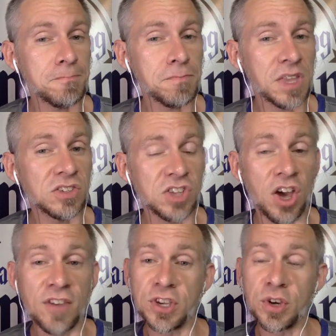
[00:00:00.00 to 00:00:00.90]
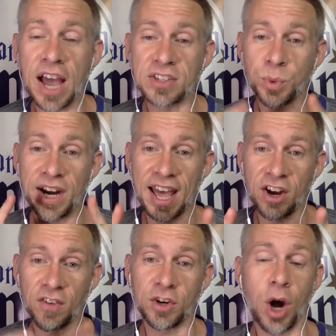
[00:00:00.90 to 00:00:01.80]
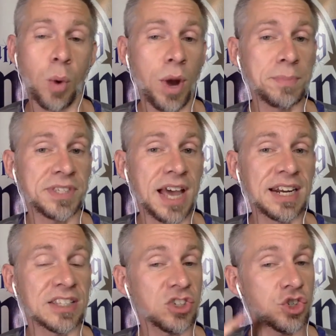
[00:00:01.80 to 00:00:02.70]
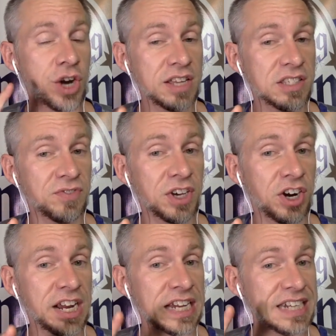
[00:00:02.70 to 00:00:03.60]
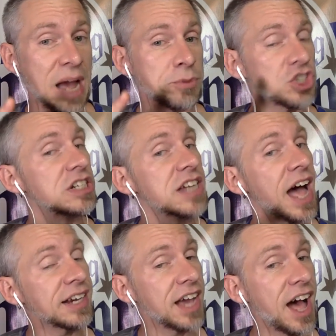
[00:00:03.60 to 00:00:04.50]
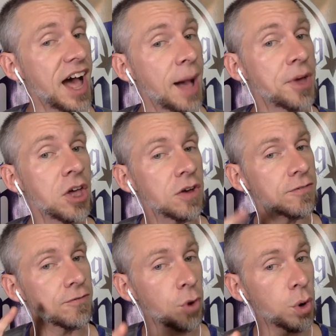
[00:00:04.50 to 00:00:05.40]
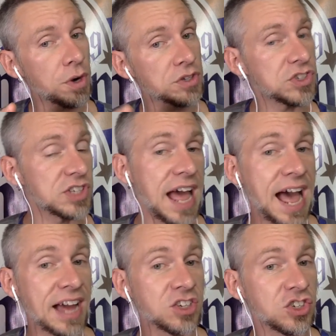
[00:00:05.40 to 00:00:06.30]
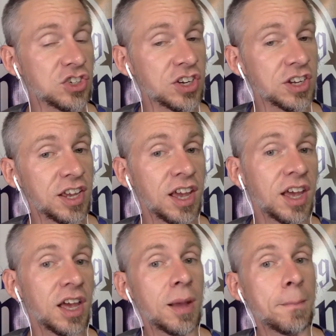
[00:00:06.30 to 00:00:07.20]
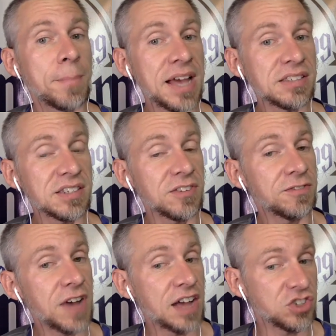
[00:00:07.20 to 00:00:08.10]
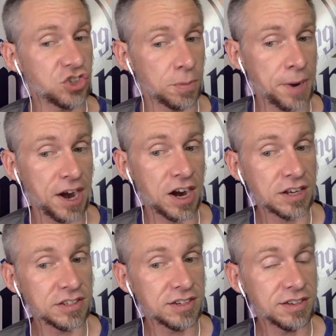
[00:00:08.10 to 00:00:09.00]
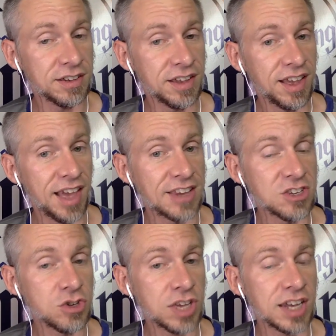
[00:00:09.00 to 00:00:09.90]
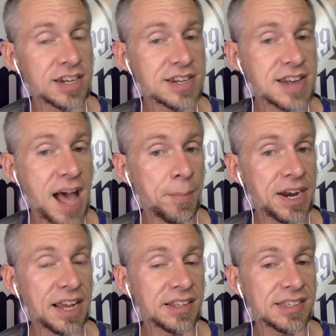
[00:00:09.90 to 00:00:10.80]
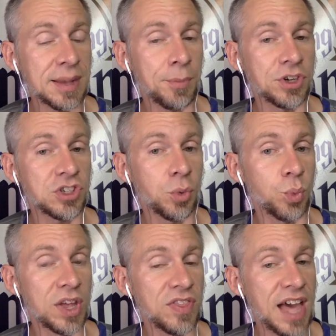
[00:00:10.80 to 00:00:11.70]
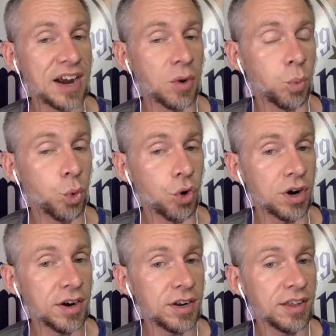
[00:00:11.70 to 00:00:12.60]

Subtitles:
So if you guys want to head over to our website, it's transfiguringadoption.com/best foster parent. And you can nominate someone to win that award.